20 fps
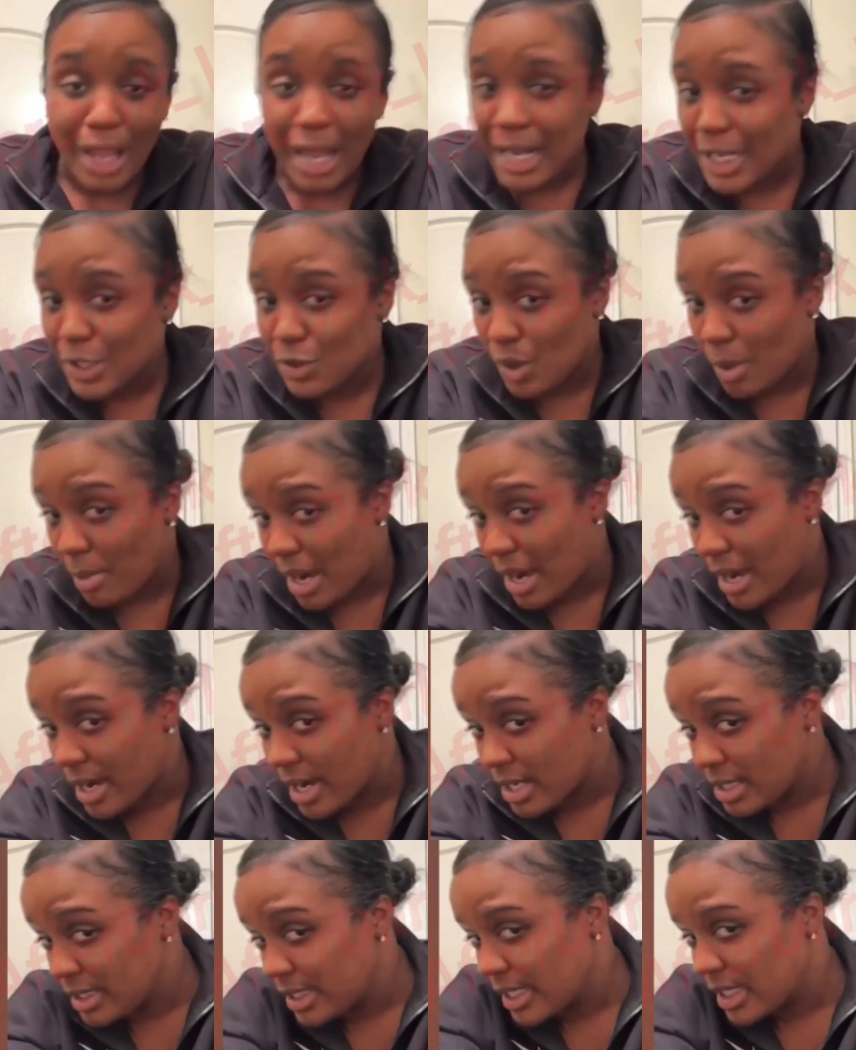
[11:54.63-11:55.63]
That's why my
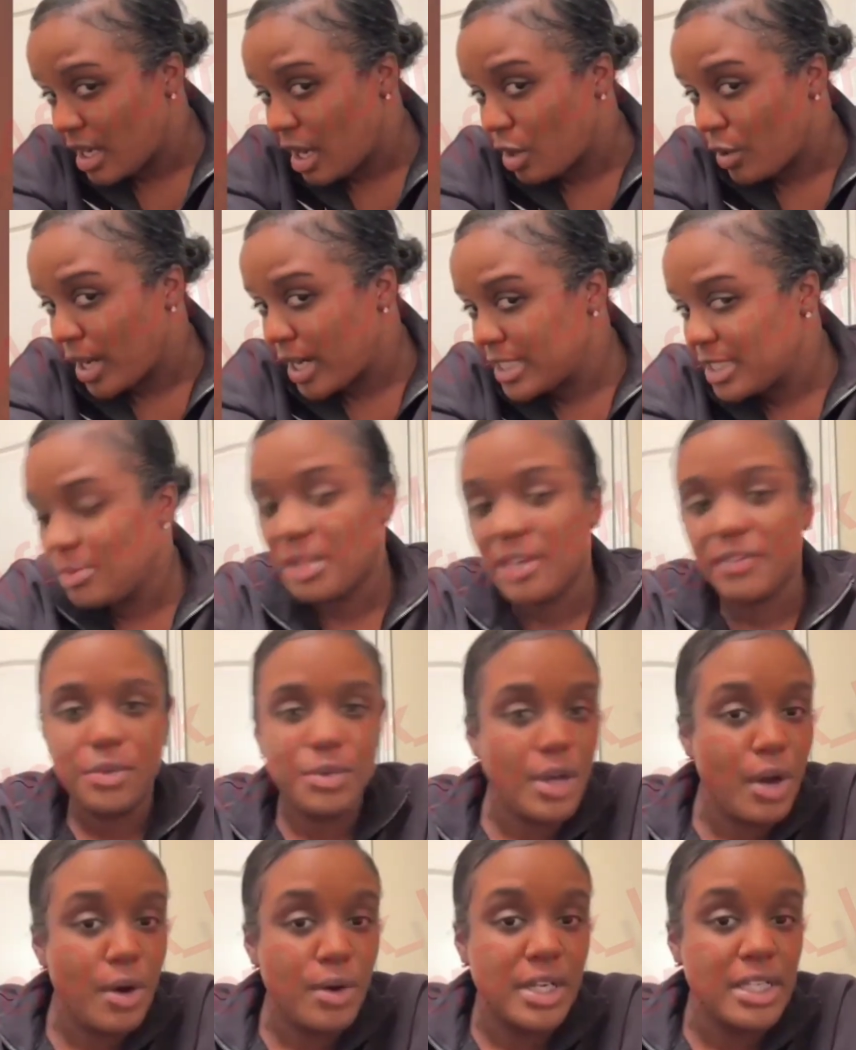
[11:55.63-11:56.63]
hair looking all crazy. But if you
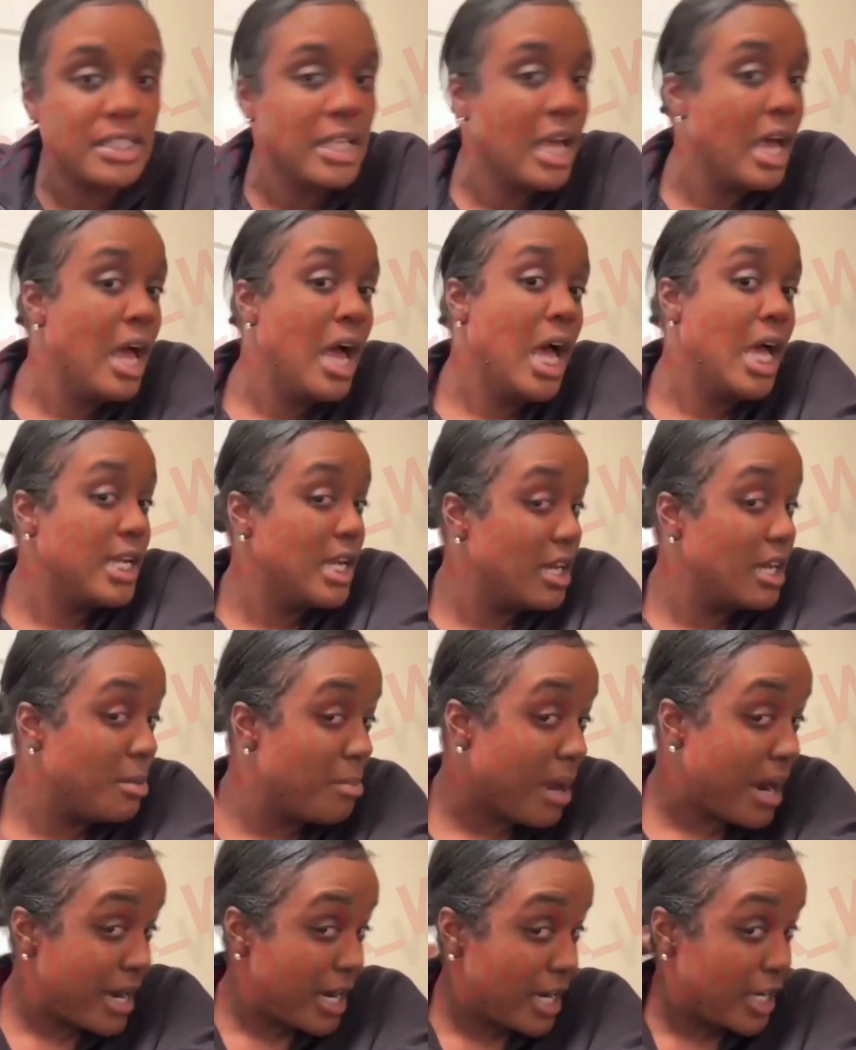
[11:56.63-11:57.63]
notice, none of
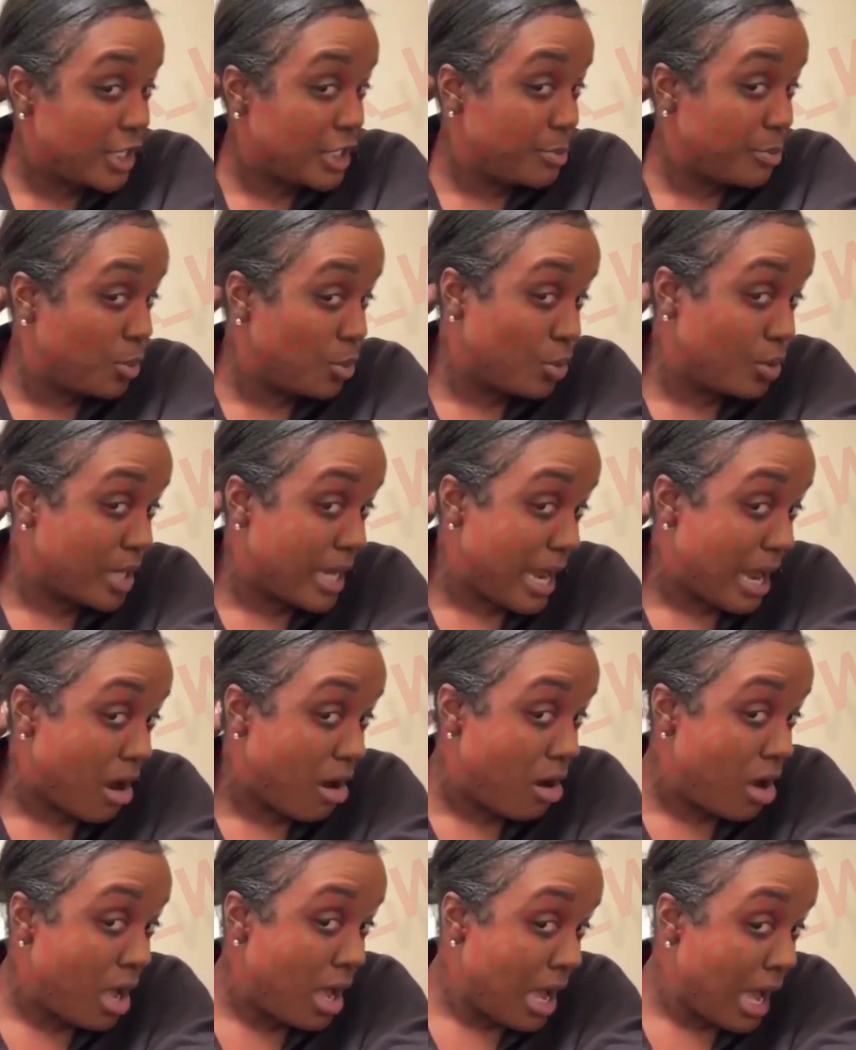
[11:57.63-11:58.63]
my hair is pulled
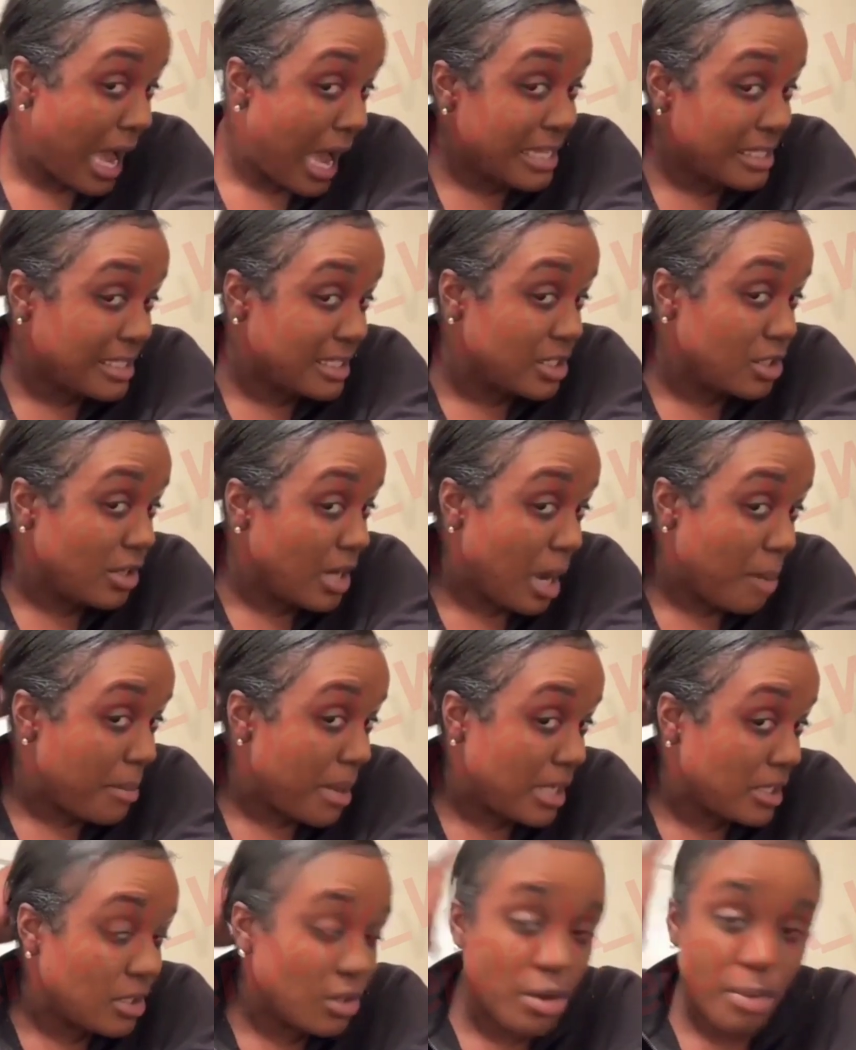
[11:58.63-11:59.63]
out. I still got
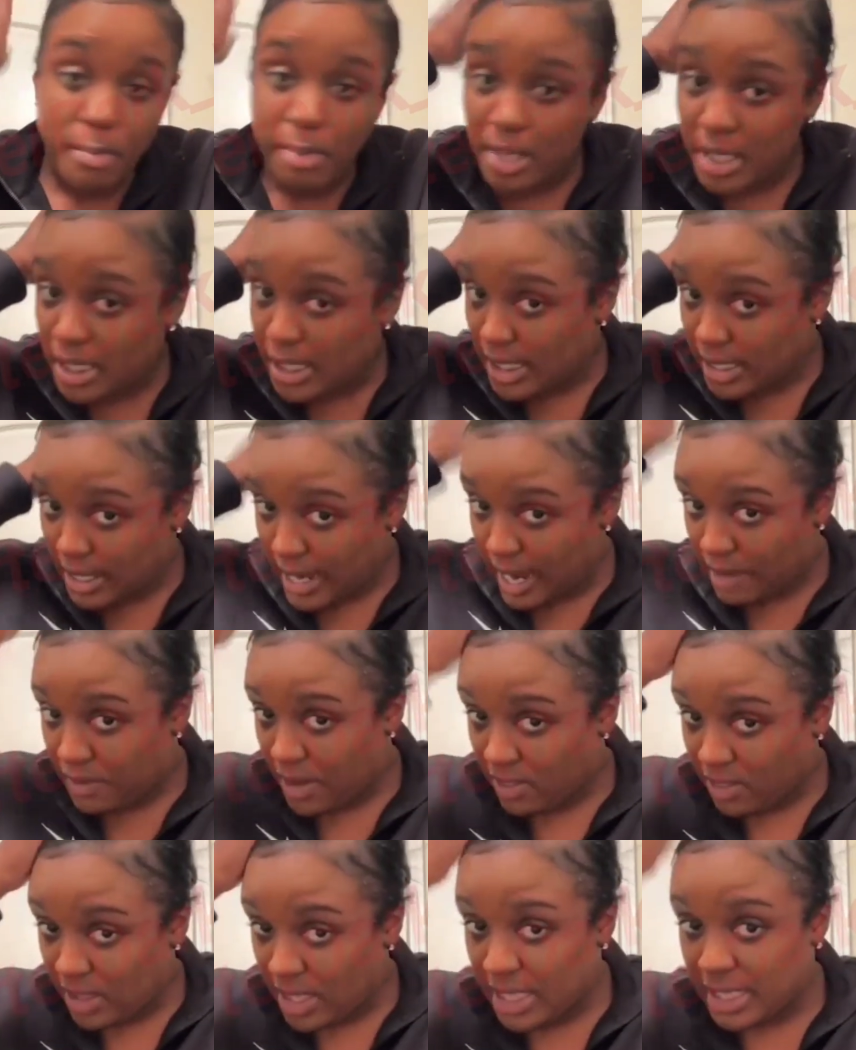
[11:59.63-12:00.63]
my little bun.
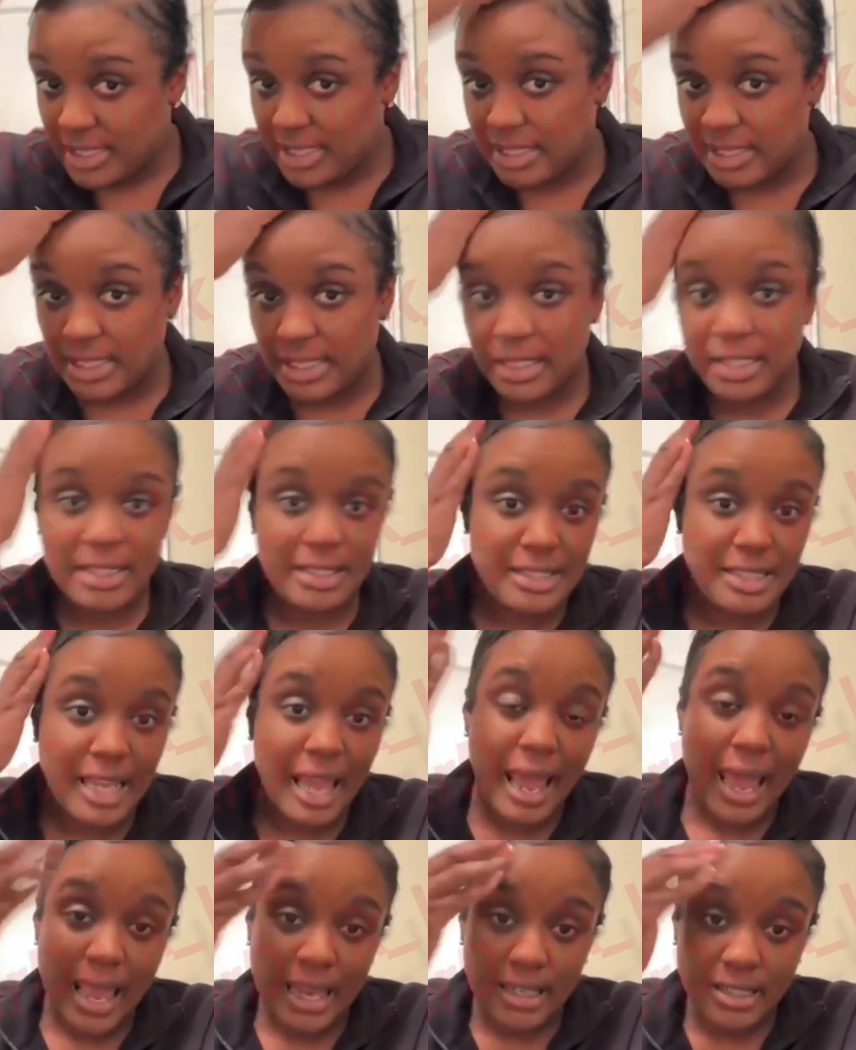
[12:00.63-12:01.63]
Everything is still
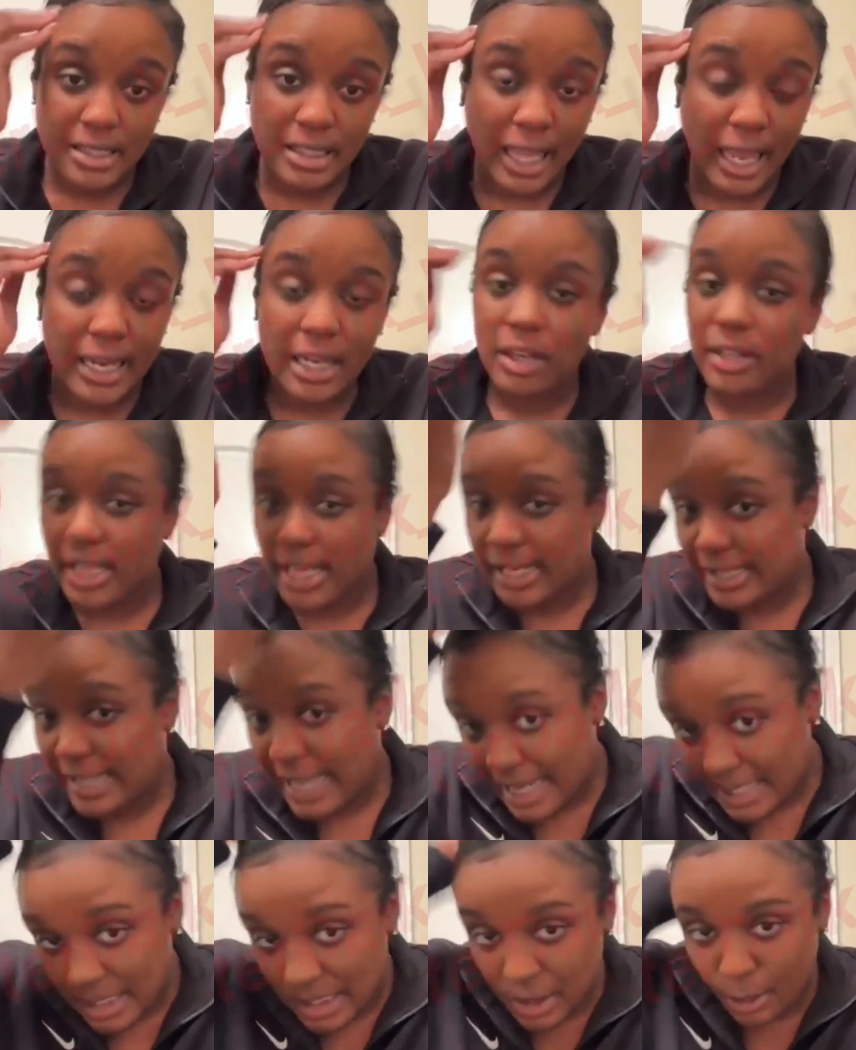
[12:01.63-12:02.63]
intact. Like, yeah, it
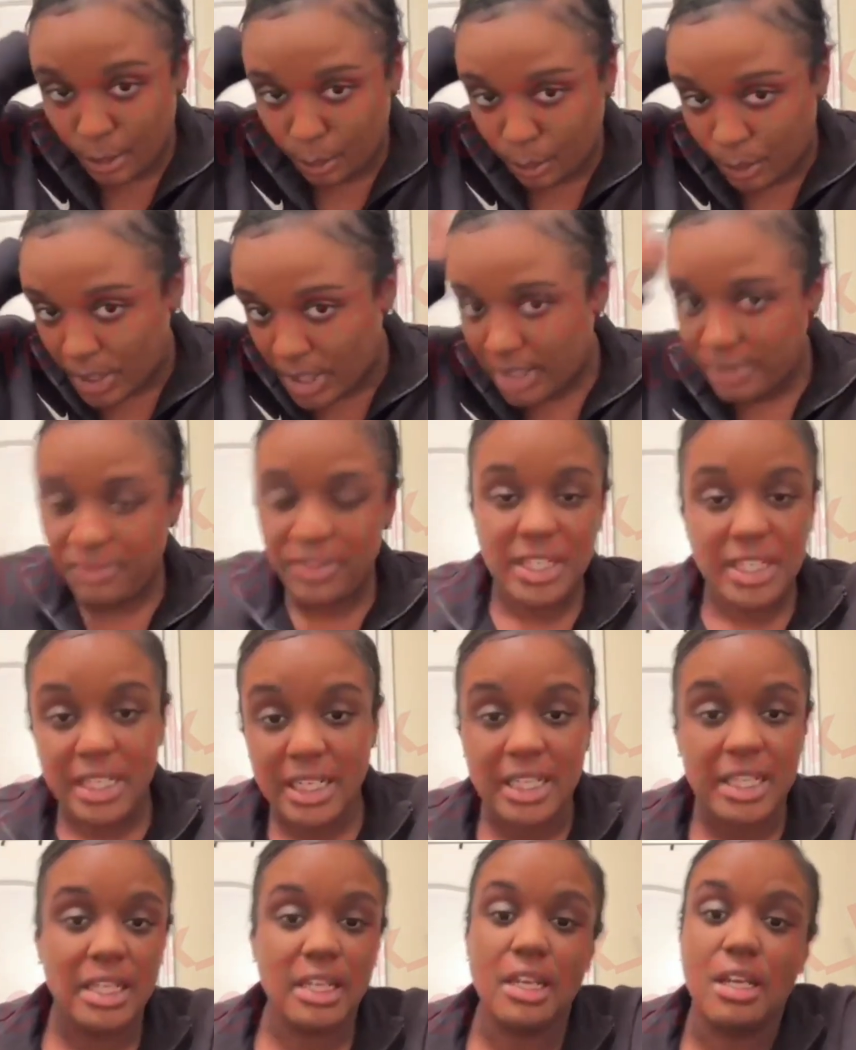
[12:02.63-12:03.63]
got a little rough. It
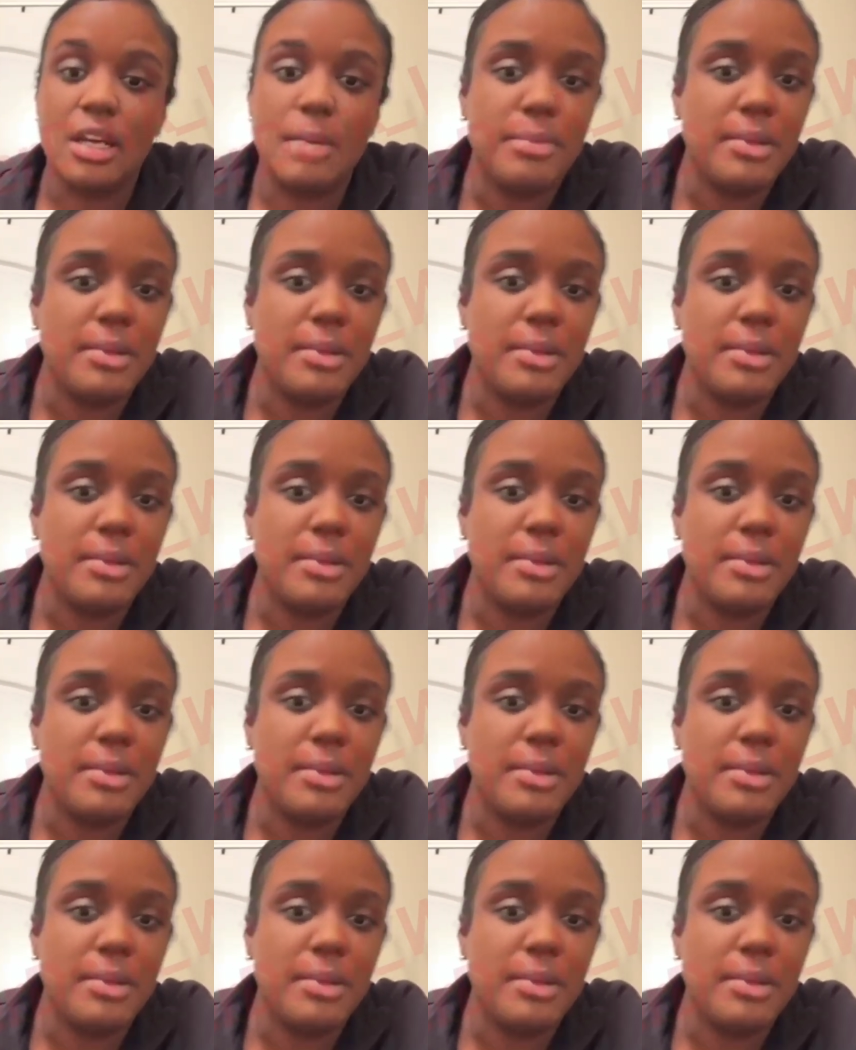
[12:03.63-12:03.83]
did.